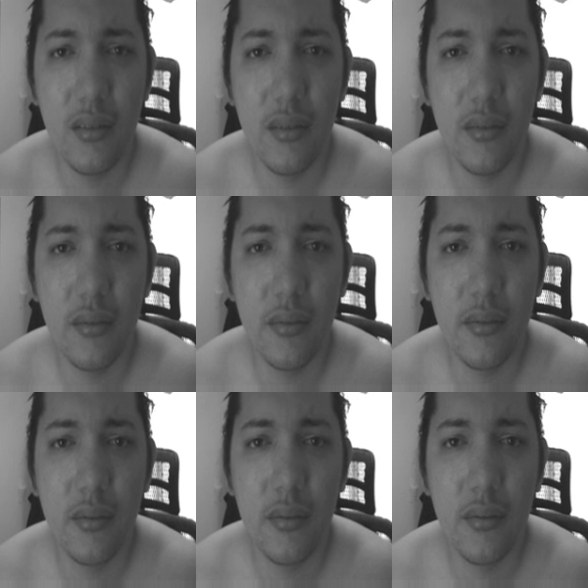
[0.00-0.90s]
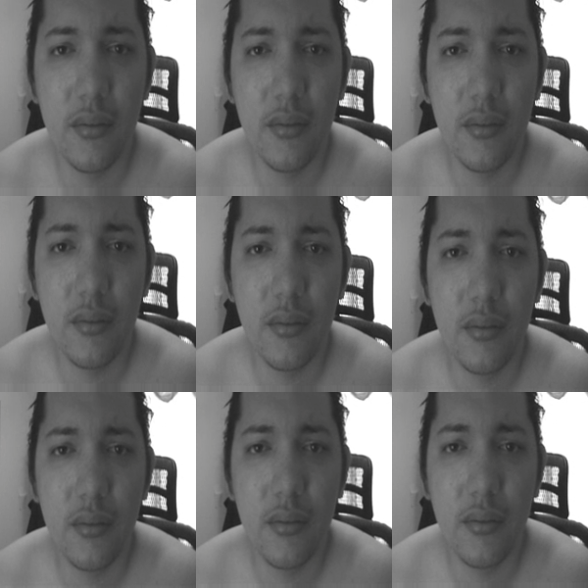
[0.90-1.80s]

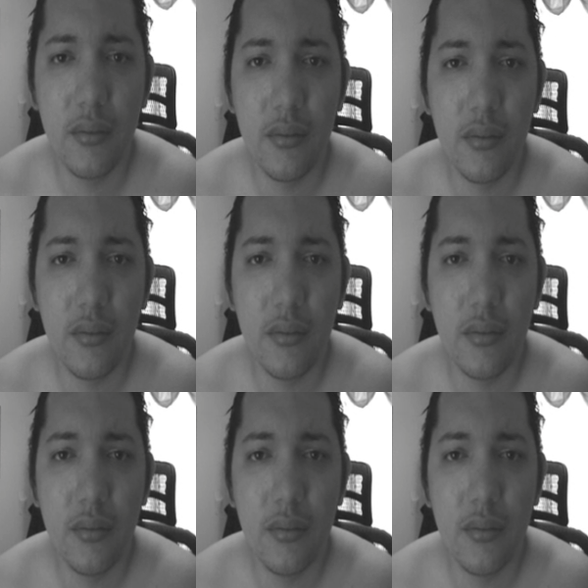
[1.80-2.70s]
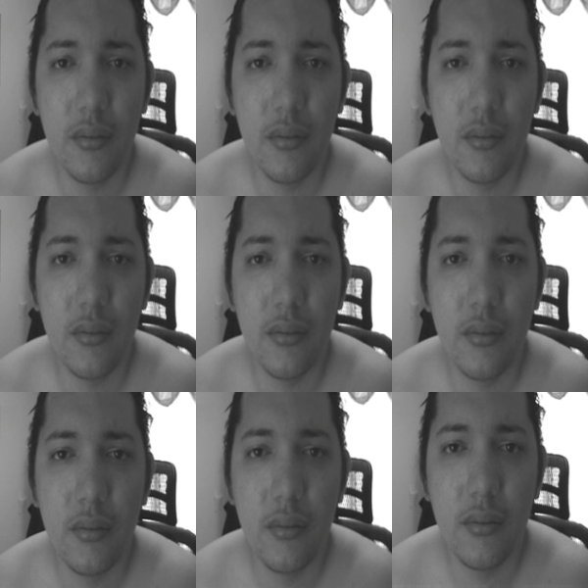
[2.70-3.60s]

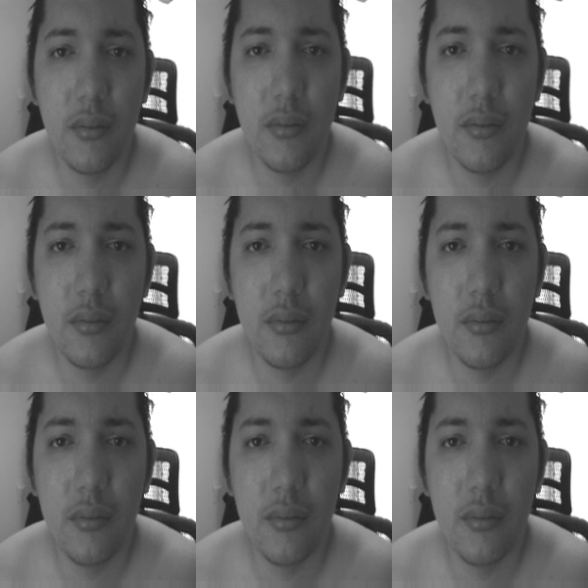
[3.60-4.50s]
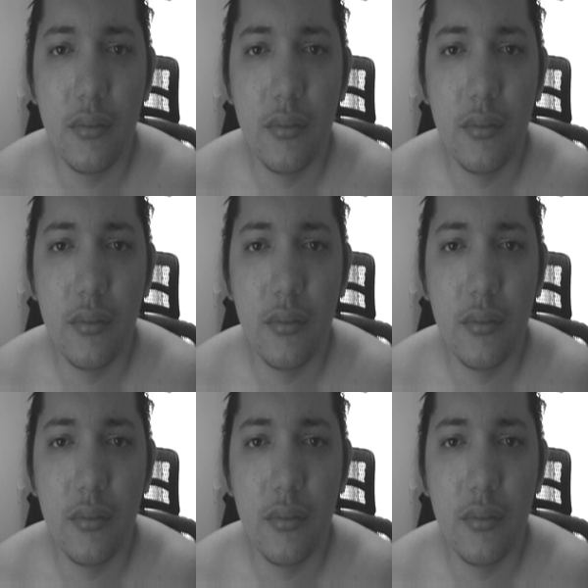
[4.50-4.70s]
(no one is talking)